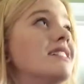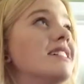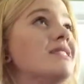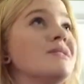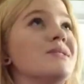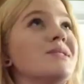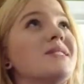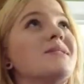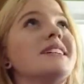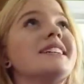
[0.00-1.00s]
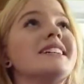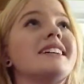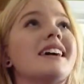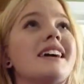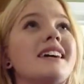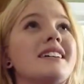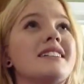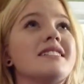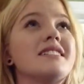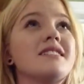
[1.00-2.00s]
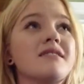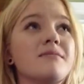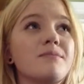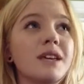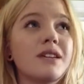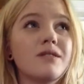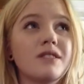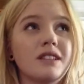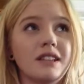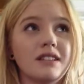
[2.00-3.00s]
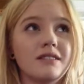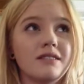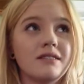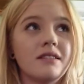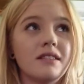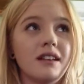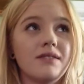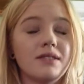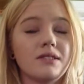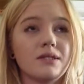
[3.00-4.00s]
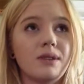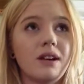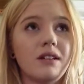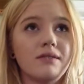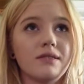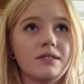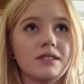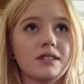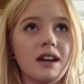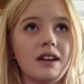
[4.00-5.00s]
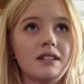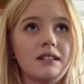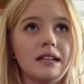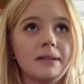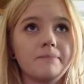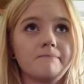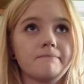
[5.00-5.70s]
It was really weird. And being only like 11 or 12, you're just kind of like,